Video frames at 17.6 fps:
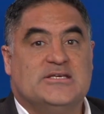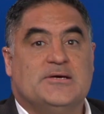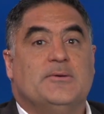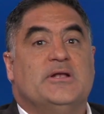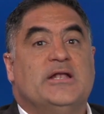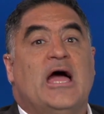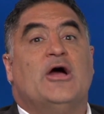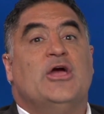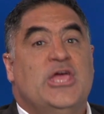
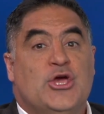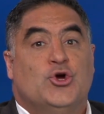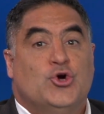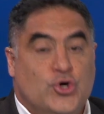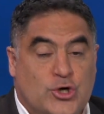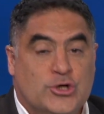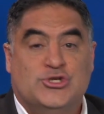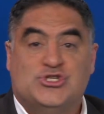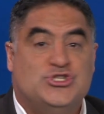Now he
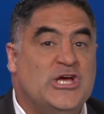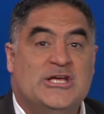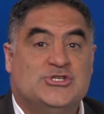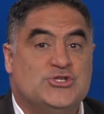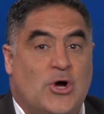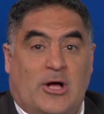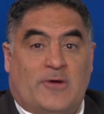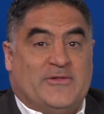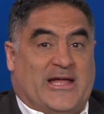could change
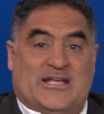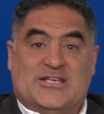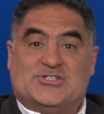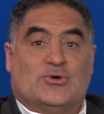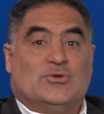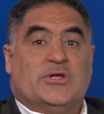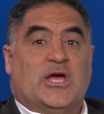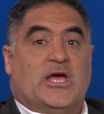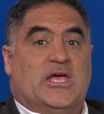all that, he's
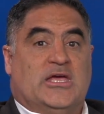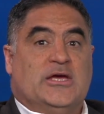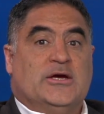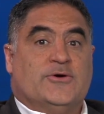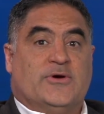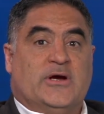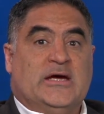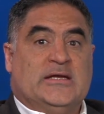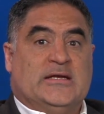only a
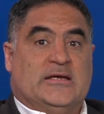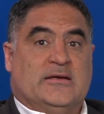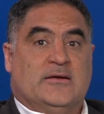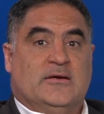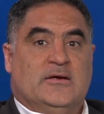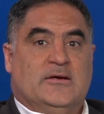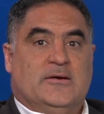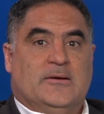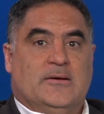year in.
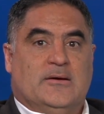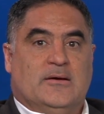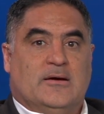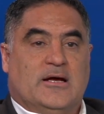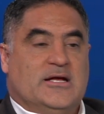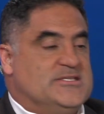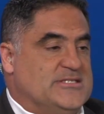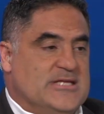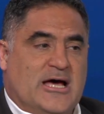
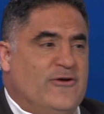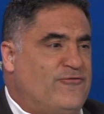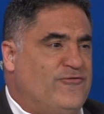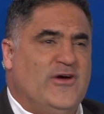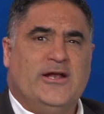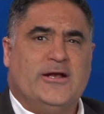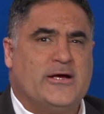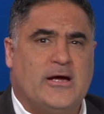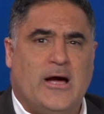It's not a
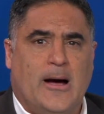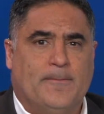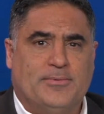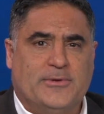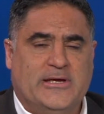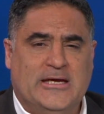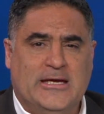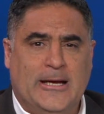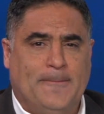fait
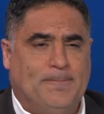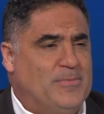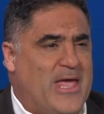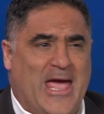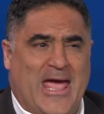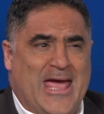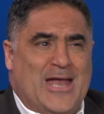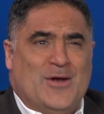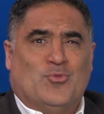accompli,
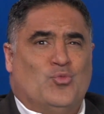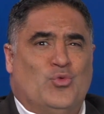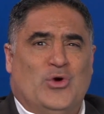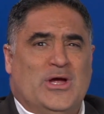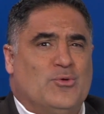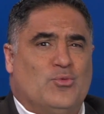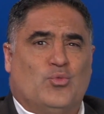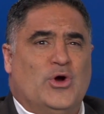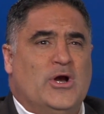and
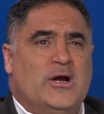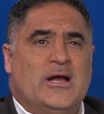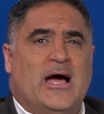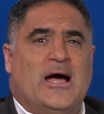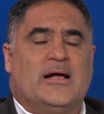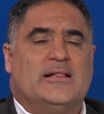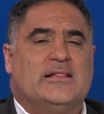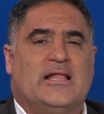we're not